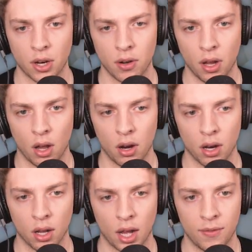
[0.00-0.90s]
don't Where know. Where
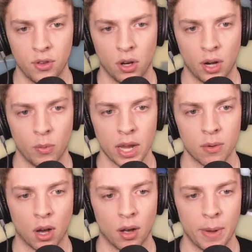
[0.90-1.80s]
is it? I have no...
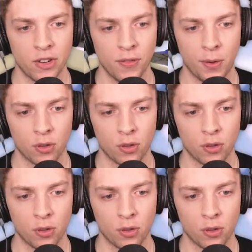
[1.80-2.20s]
Wait, imagine if it